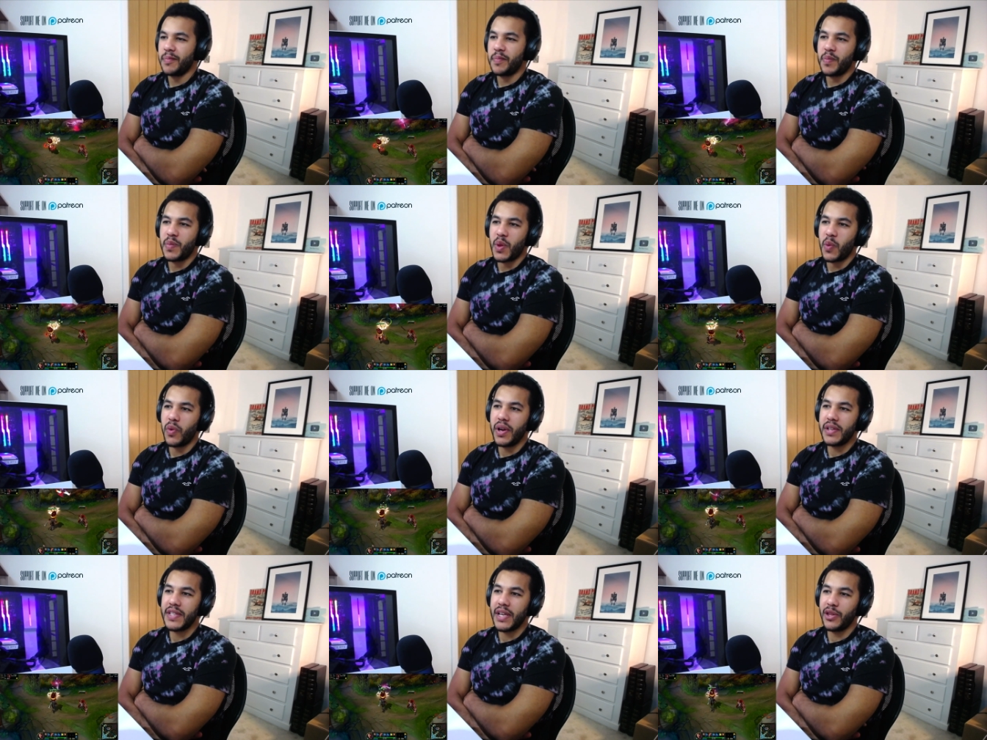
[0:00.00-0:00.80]
What
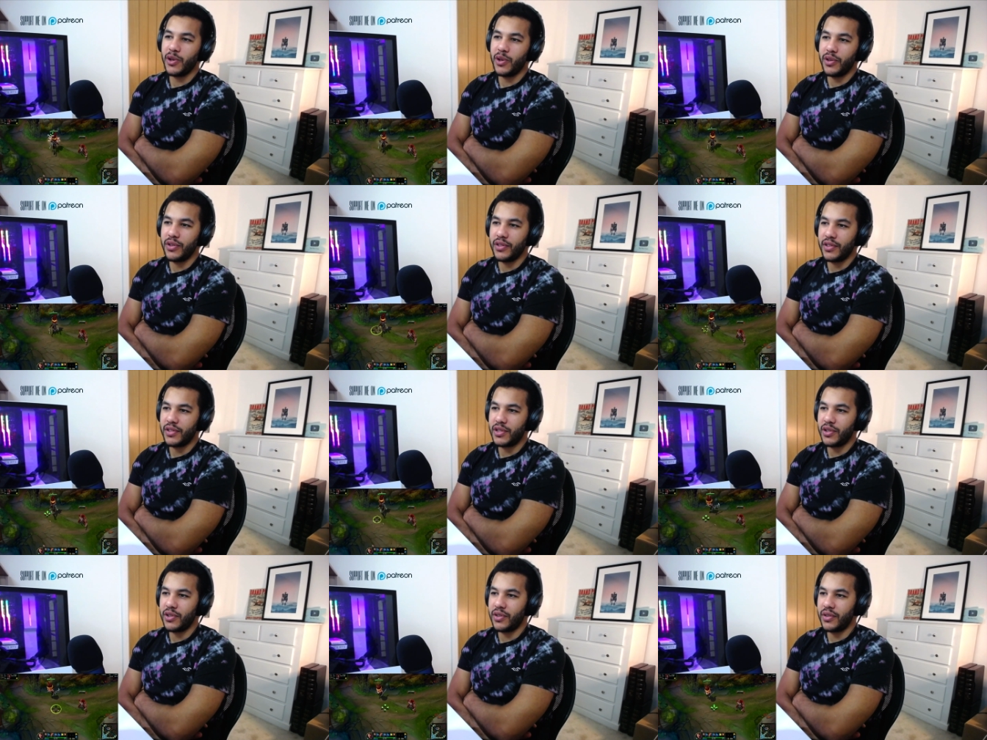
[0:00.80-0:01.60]
is that though?
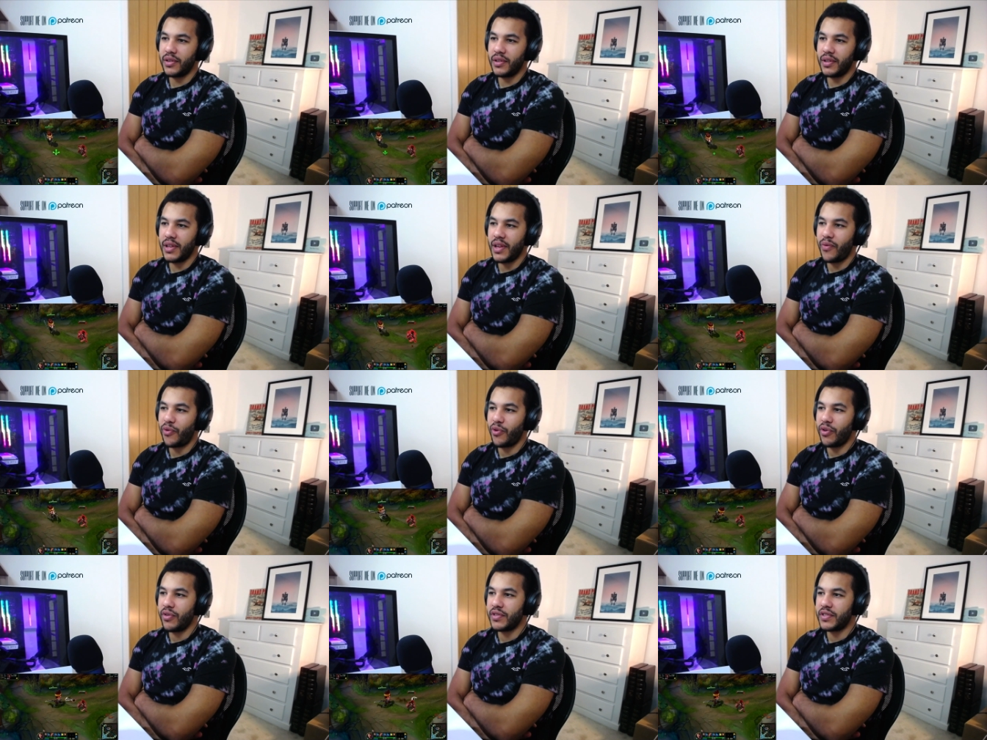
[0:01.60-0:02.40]
So he
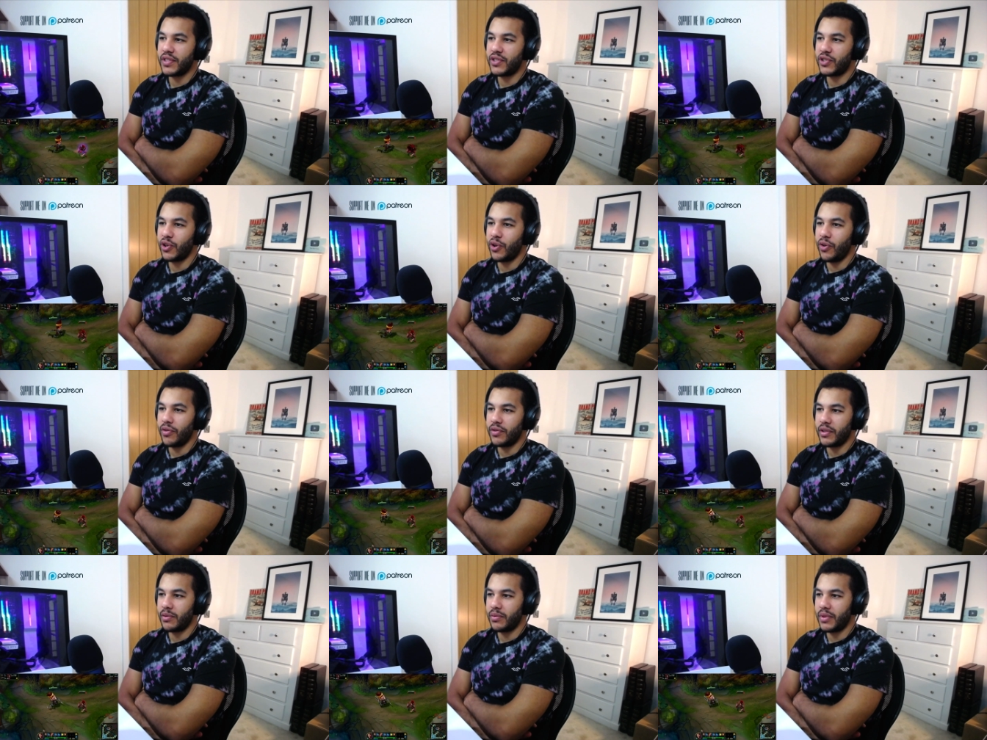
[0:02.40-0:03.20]
throws the sword
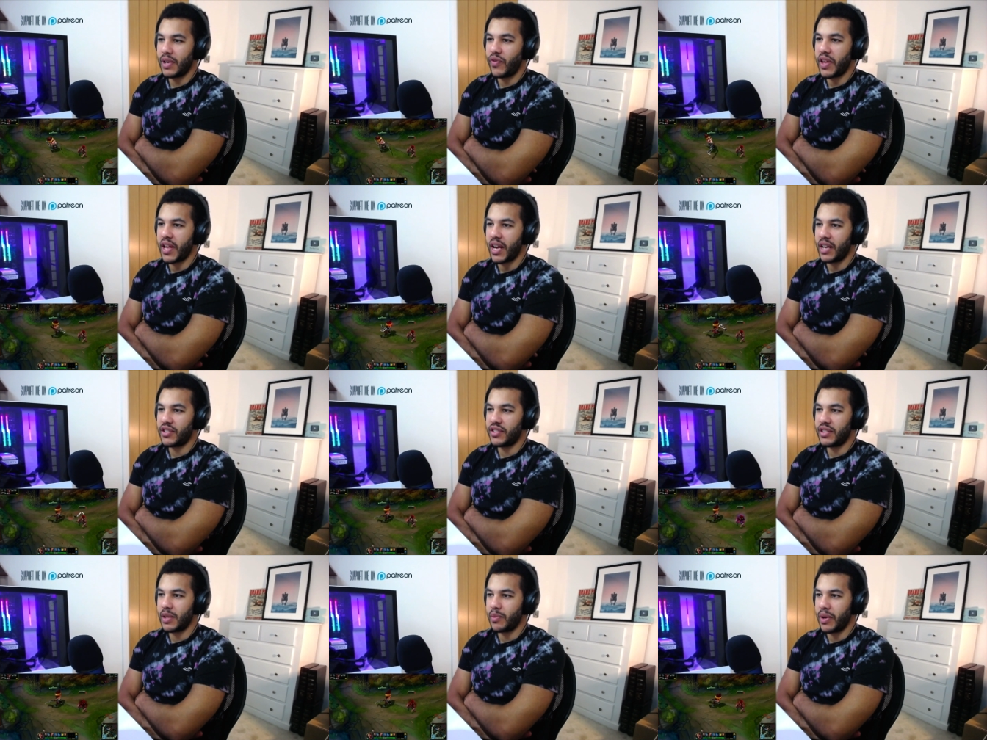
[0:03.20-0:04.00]
and if he
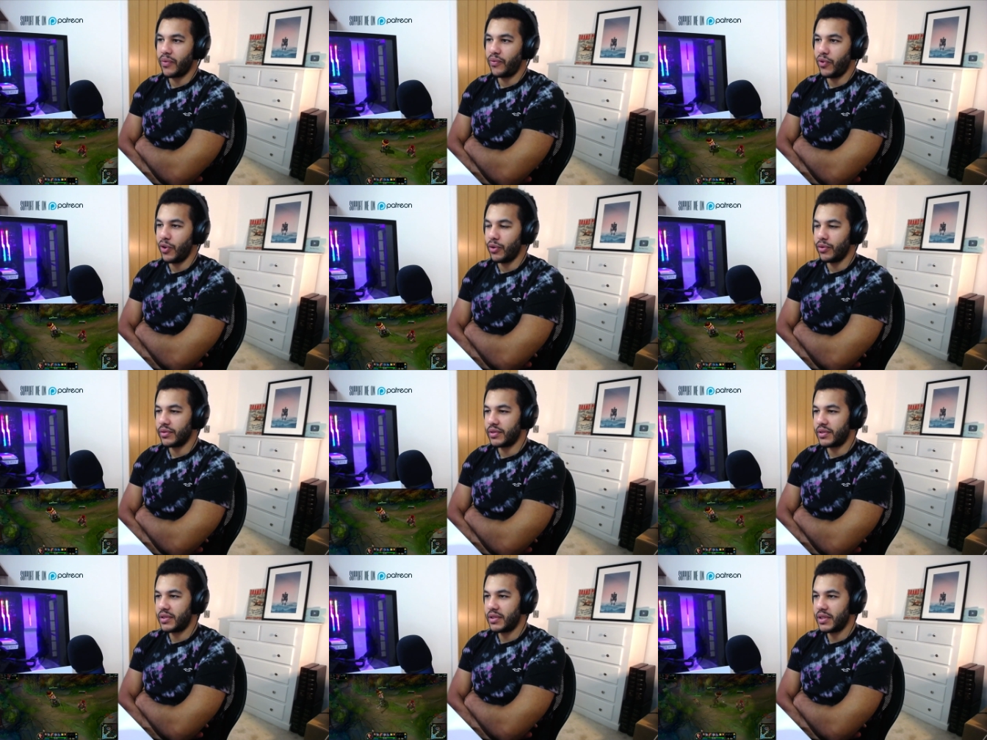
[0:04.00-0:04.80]
catches it when it
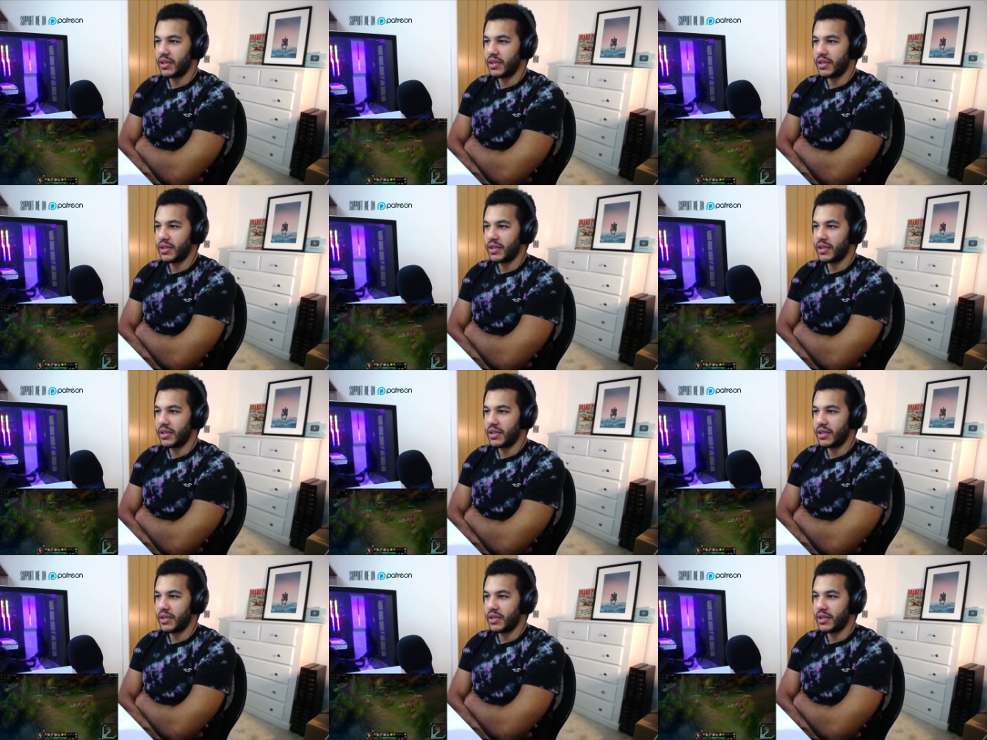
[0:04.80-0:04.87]
falls.